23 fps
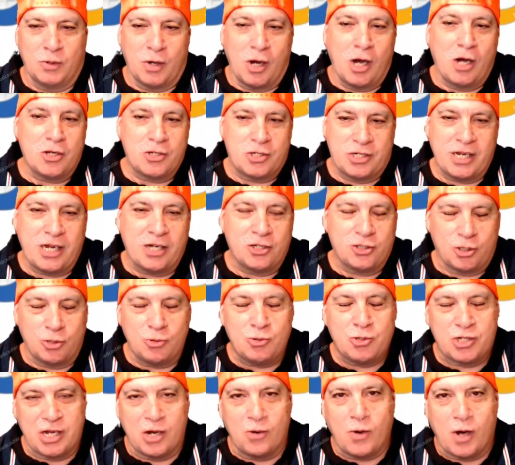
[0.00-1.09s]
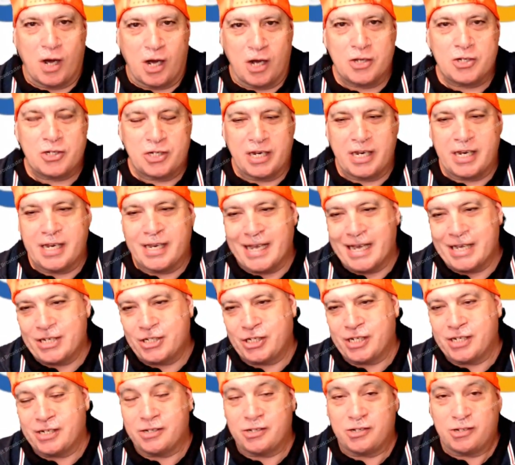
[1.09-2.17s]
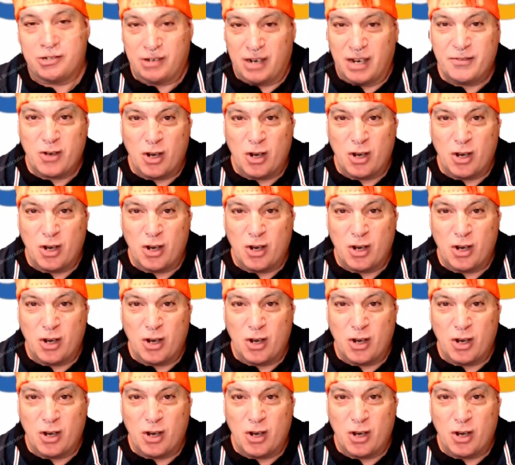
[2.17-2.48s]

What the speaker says: Well, RC, I do sell RC gadgets.